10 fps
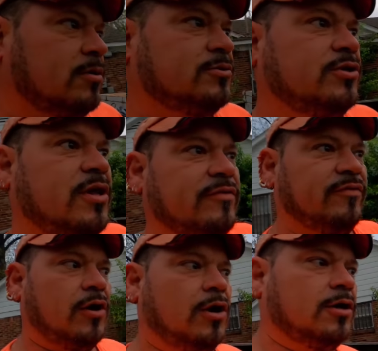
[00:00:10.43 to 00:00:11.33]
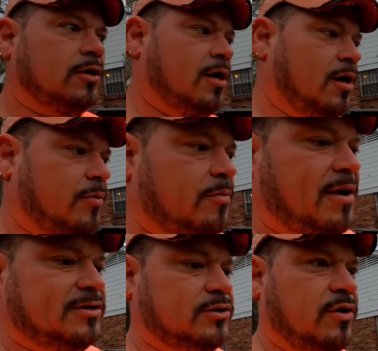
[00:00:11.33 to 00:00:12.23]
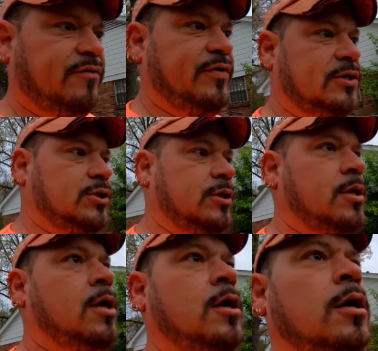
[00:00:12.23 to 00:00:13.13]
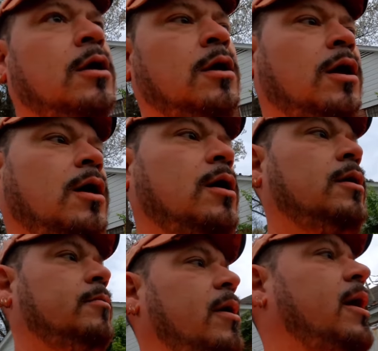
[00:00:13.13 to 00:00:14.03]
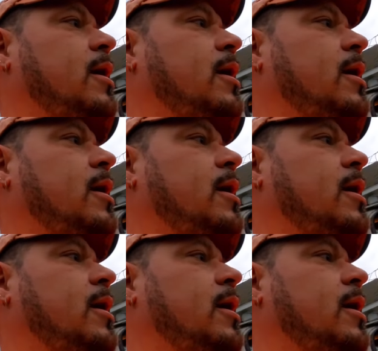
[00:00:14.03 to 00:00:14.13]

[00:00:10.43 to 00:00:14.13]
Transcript: Welcome to another vlog. Uh, we're about to go fishing, um,